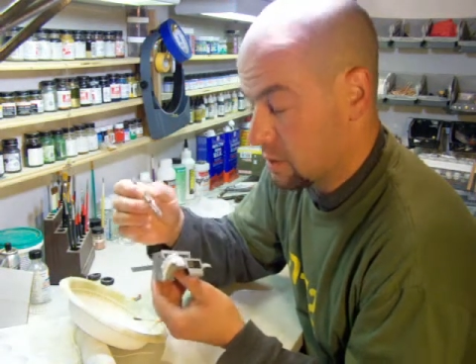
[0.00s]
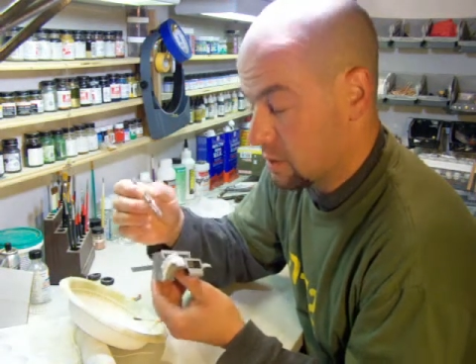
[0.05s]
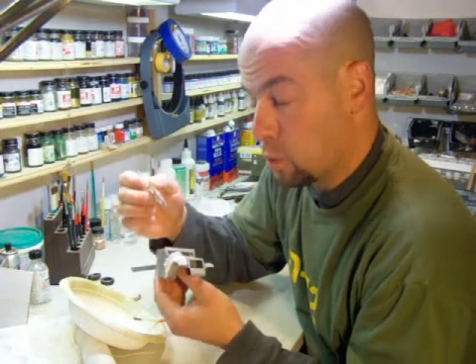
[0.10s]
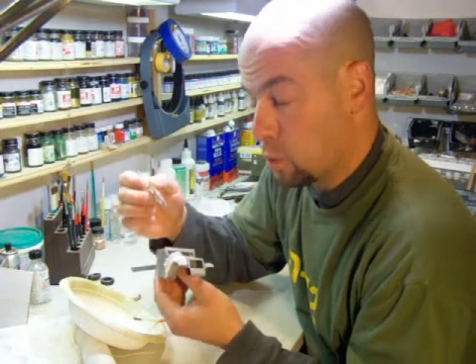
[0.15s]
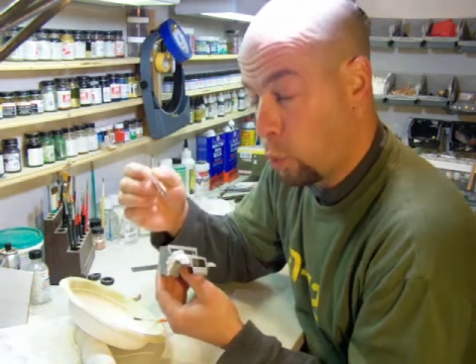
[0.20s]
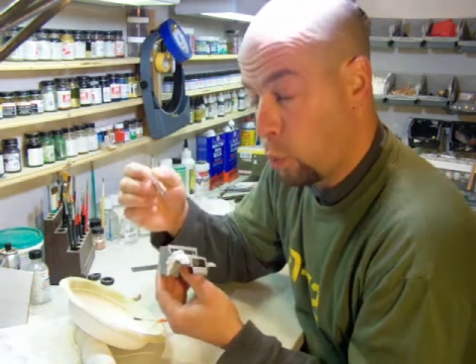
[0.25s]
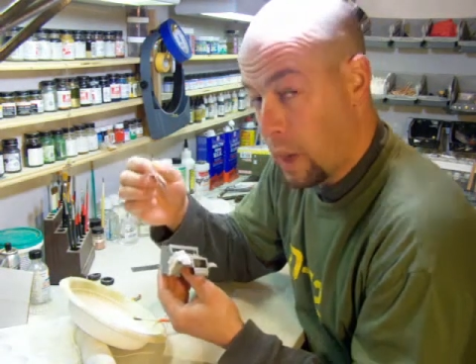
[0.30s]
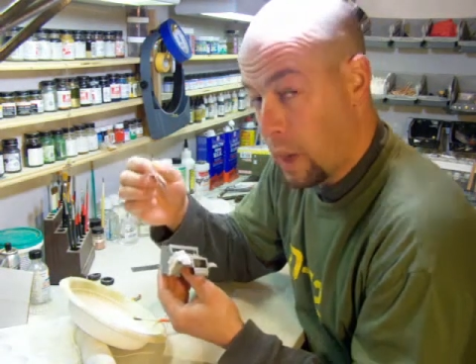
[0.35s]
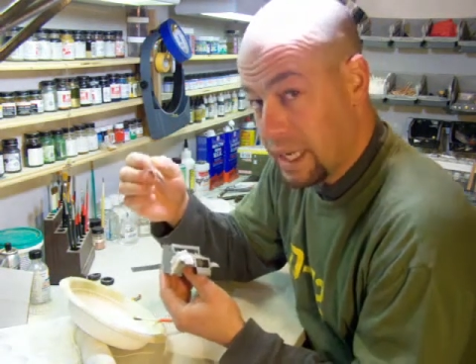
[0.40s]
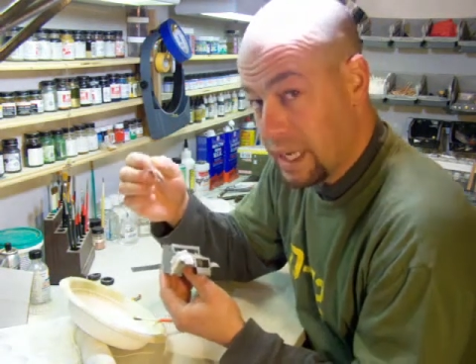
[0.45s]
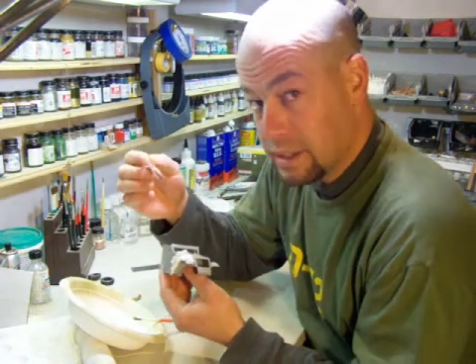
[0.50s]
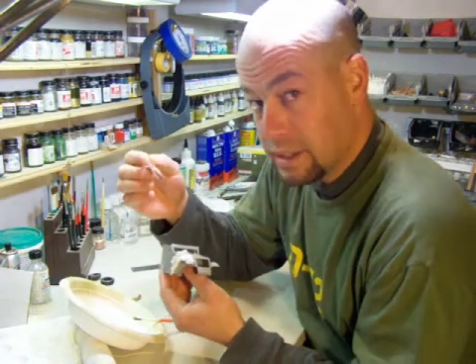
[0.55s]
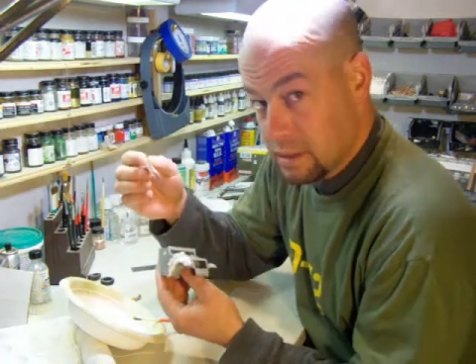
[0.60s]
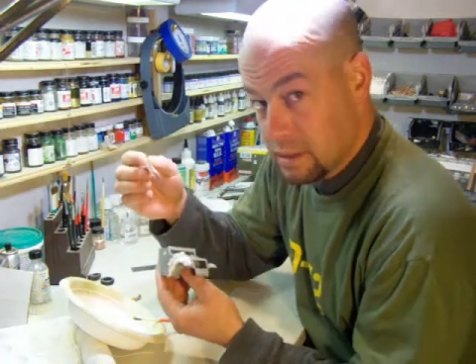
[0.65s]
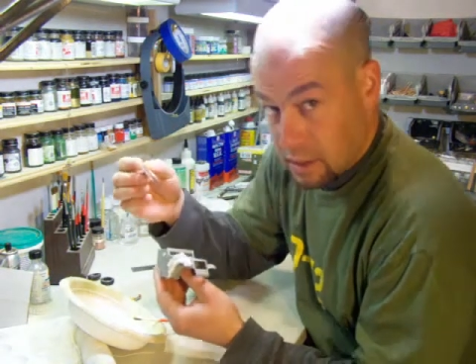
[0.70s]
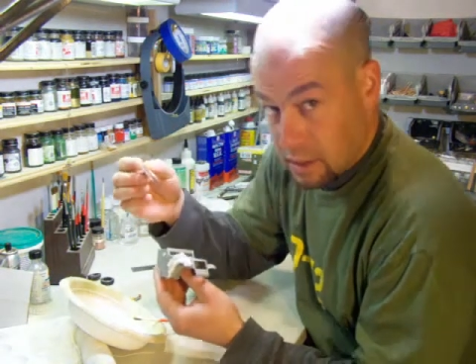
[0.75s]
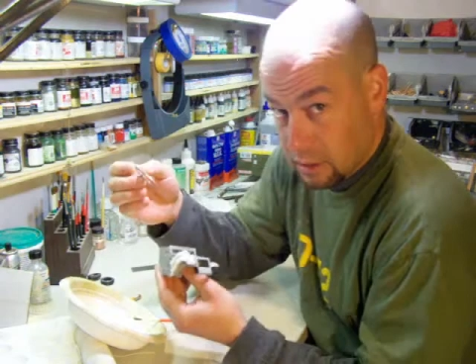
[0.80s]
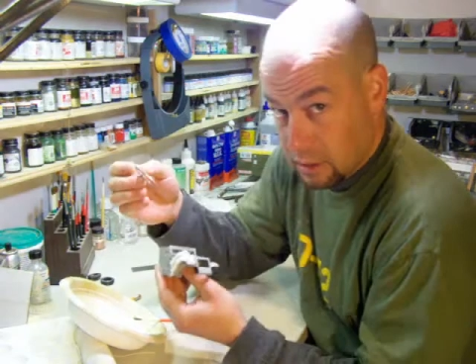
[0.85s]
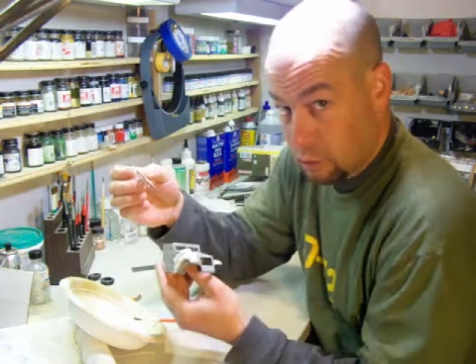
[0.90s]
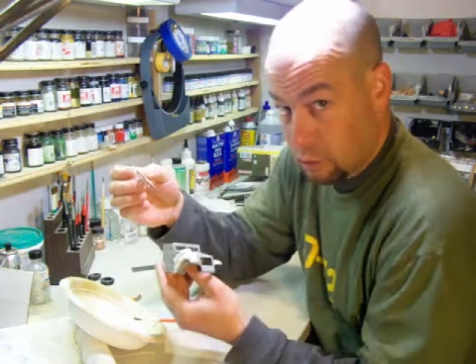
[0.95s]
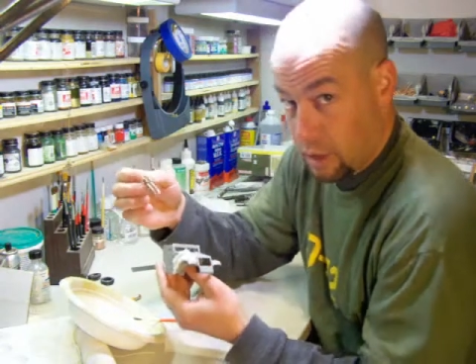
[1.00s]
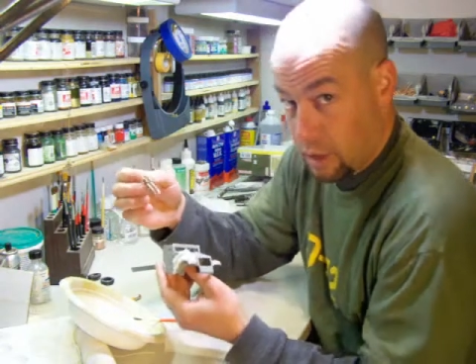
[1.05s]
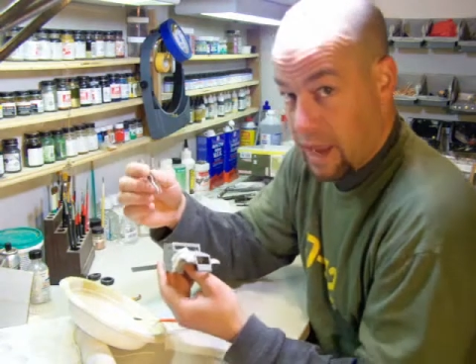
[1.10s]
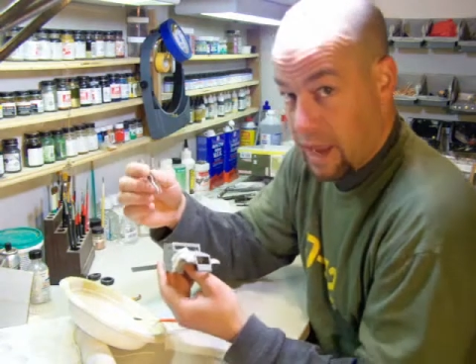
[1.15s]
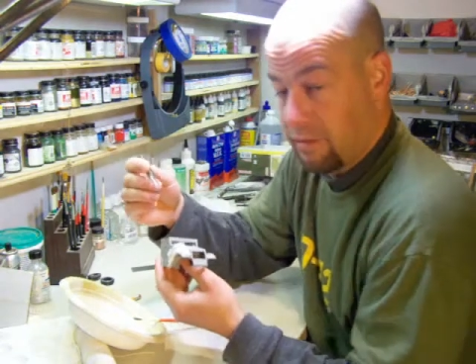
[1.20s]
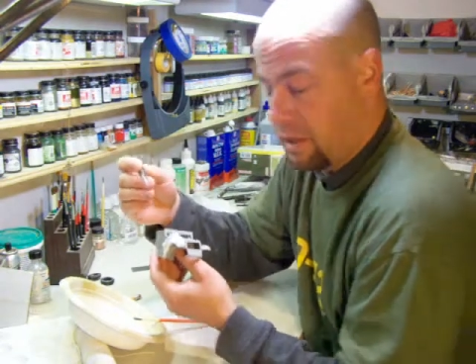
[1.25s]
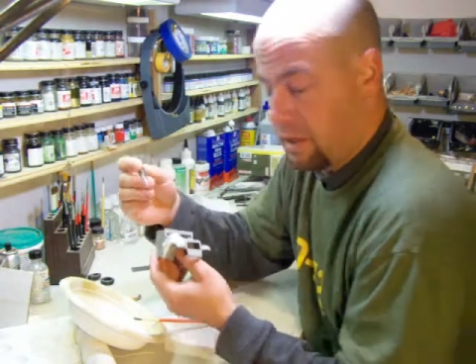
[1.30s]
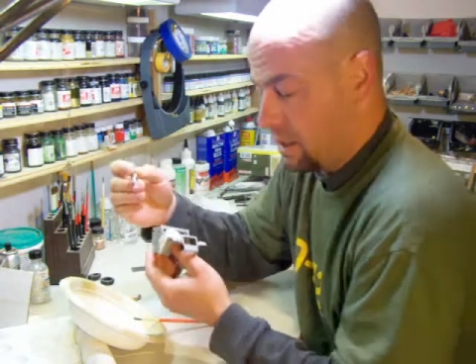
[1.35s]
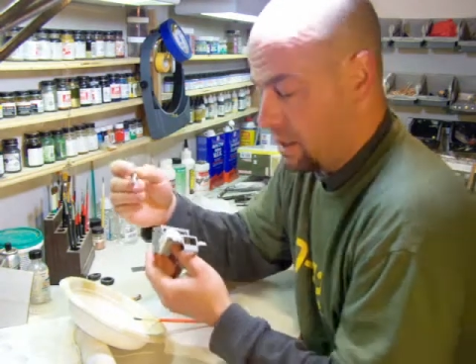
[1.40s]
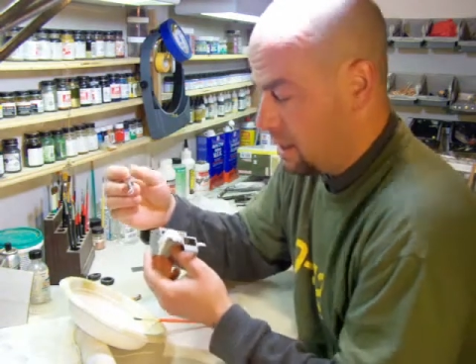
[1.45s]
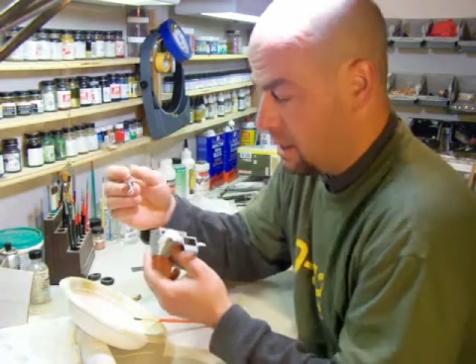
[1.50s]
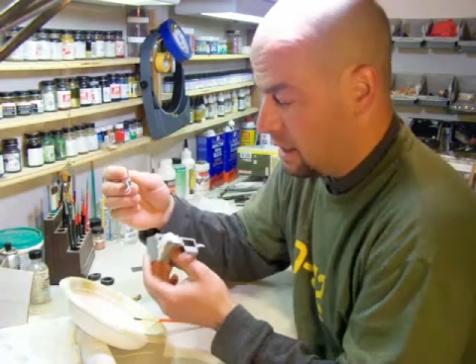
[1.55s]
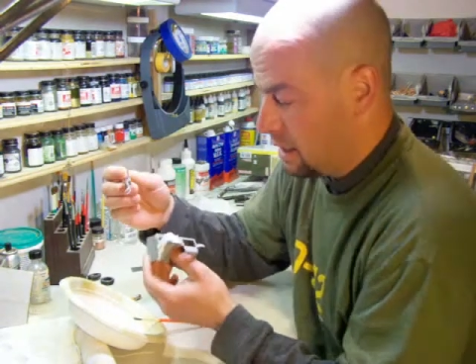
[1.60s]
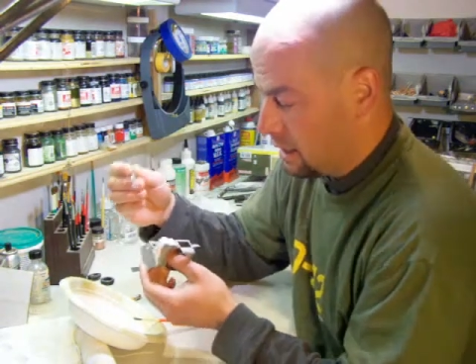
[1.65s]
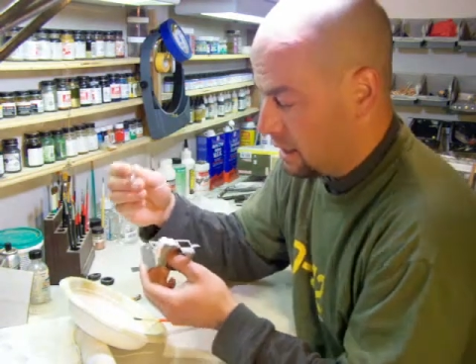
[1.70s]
That's weight and gravity.